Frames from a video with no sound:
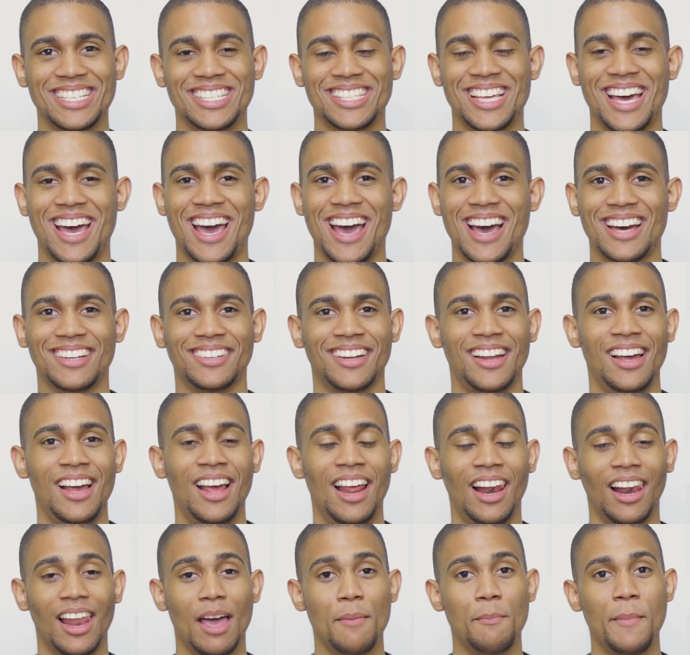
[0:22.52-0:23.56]
that have
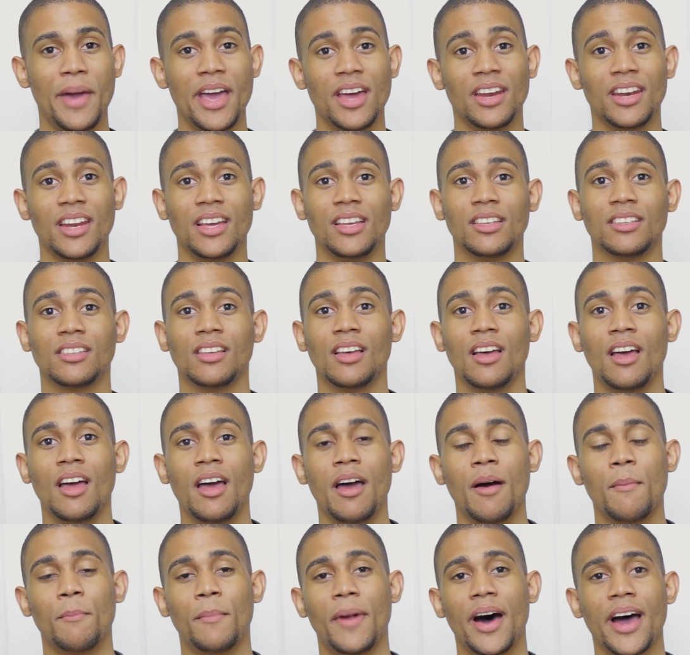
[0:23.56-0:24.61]
like mayonnaise.
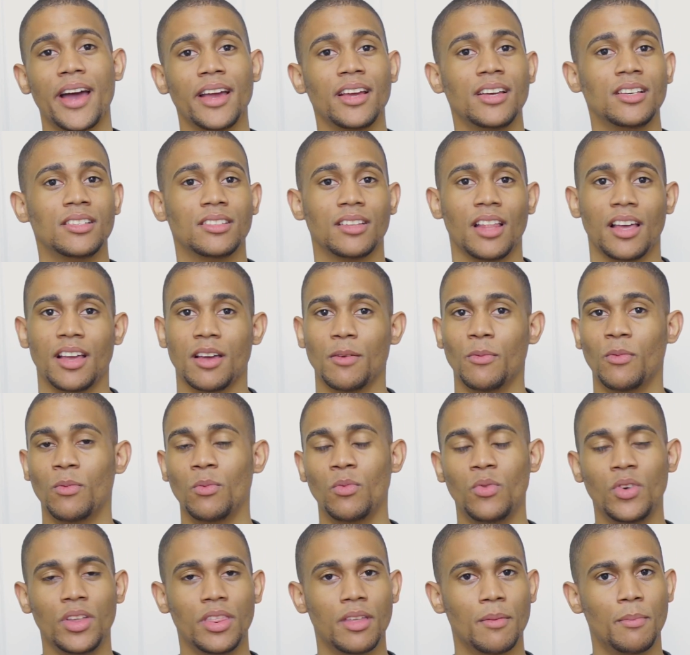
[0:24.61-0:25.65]
Mine is like
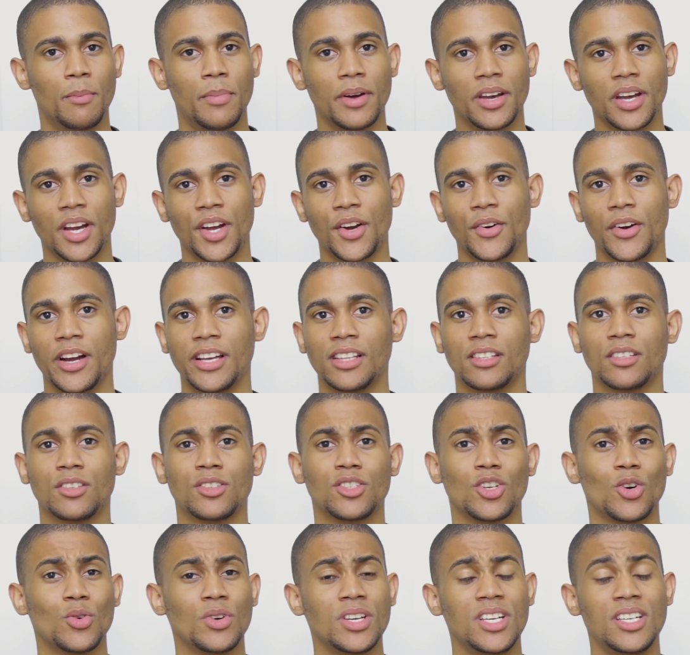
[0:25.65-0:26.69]
with a vinaigrette,
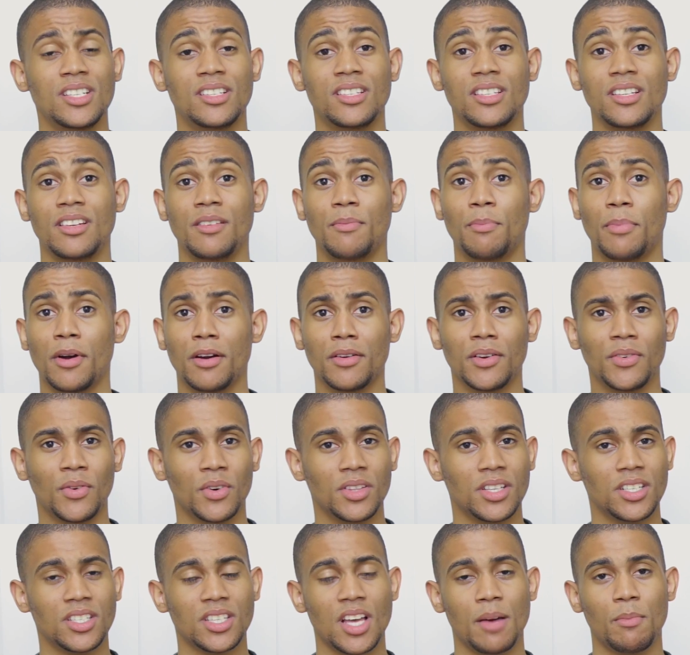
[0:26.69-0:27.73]
so easy, perfect for
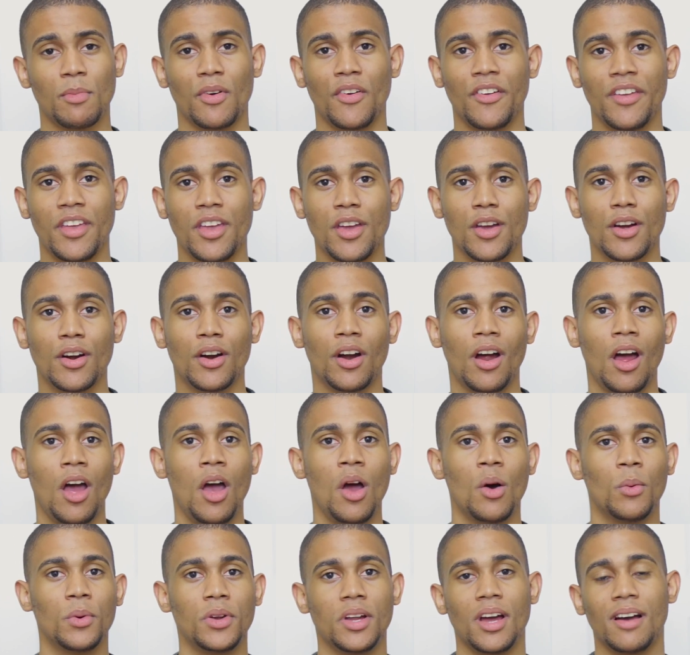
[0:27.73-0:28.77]
this time of year.
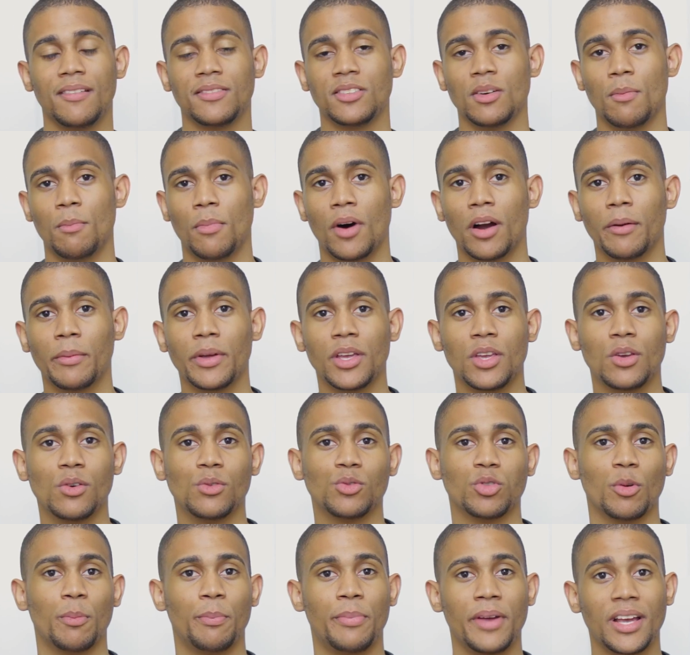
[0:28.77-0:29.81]
We have some barbecues
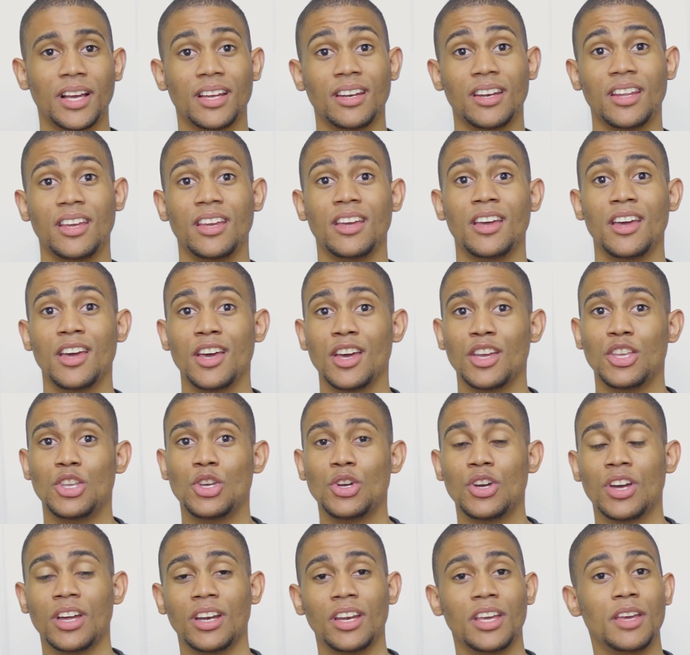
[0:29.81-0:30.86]
or picnic. You
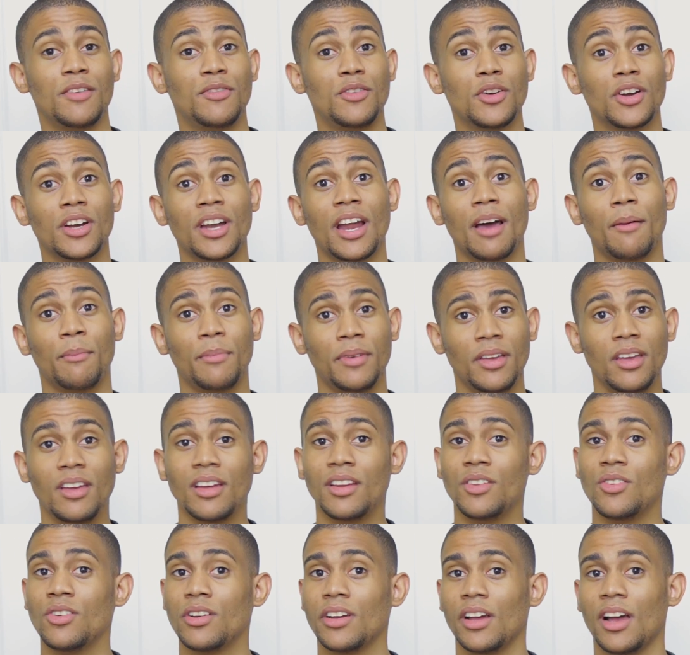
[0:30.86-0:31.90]
can, if you're not
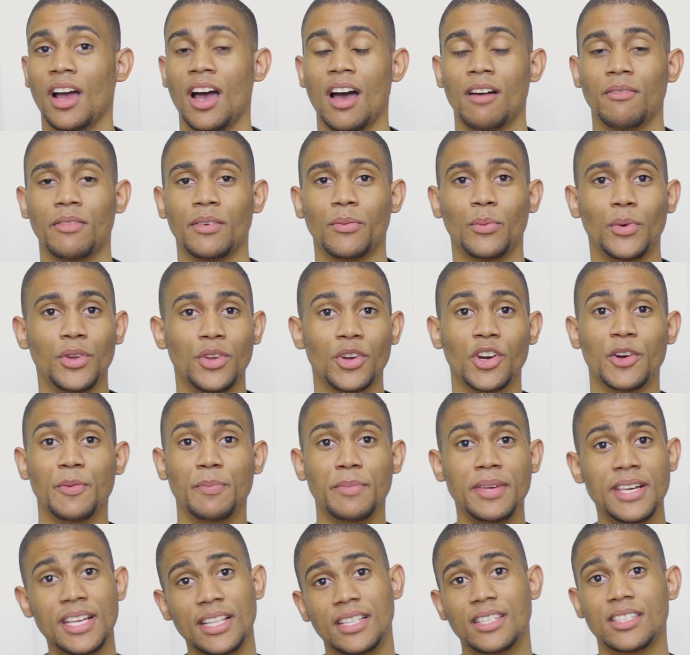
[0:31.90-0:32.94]
vegan, you can have it with your
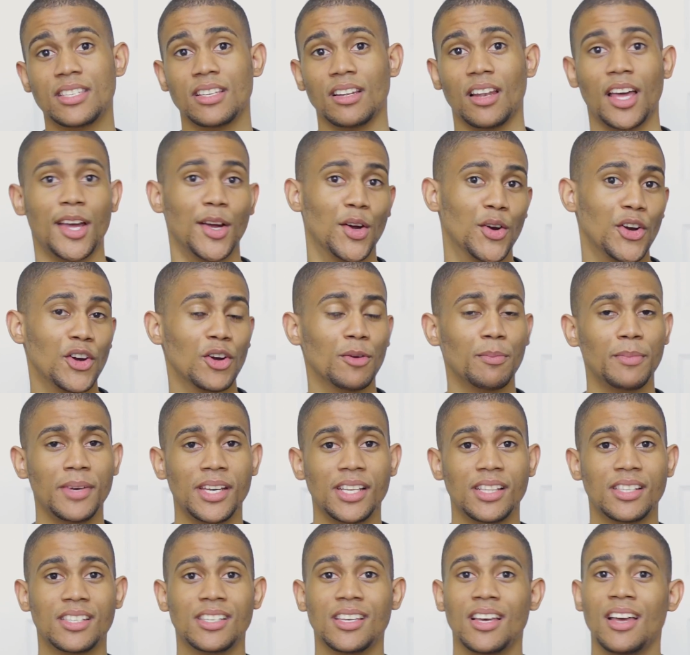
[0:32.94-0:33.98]
meat, like grilled
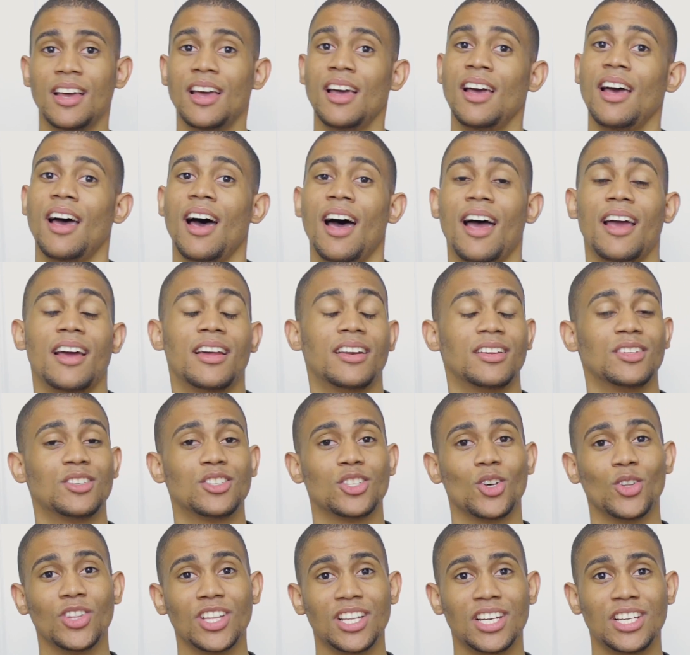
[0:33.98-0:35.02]
meat. It is
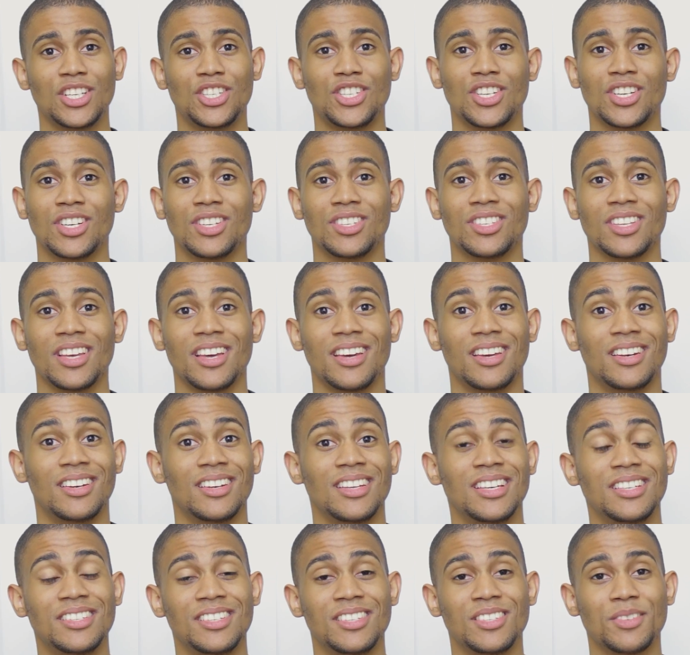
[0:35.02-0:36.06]
so delicious and
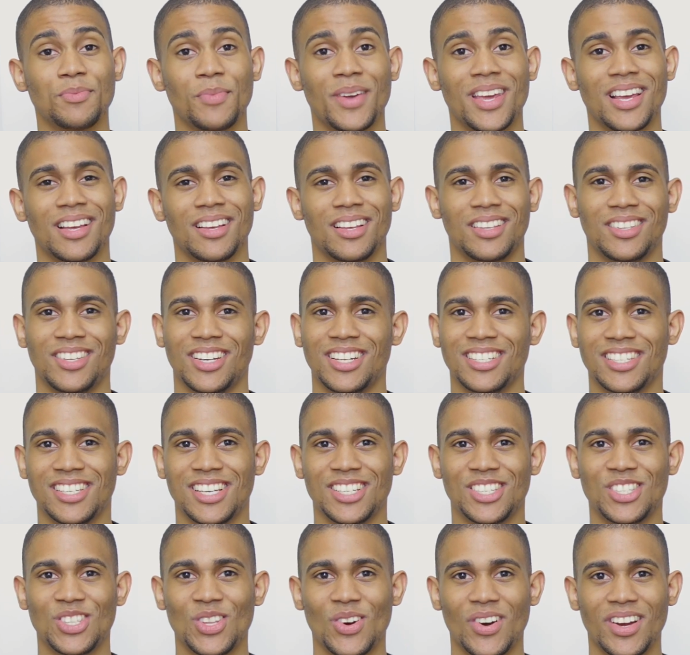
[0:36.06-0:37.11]
easy to make. So let's
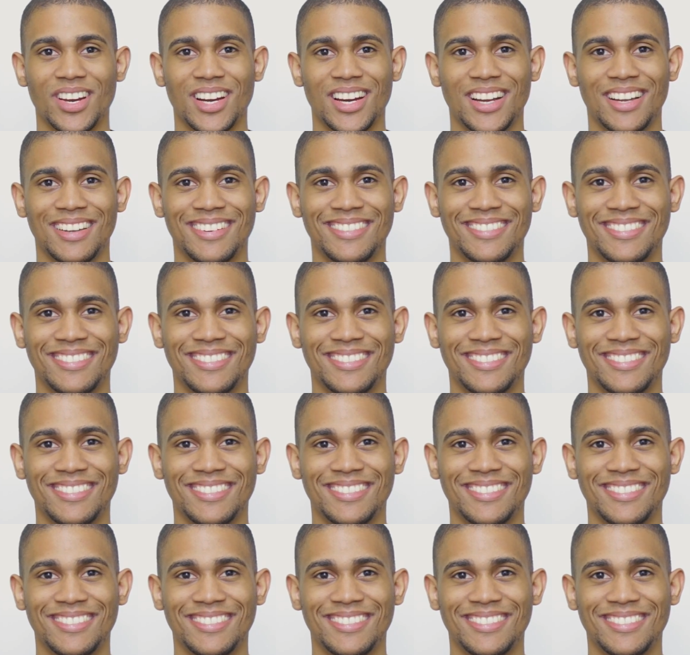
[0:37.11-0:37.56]
get started.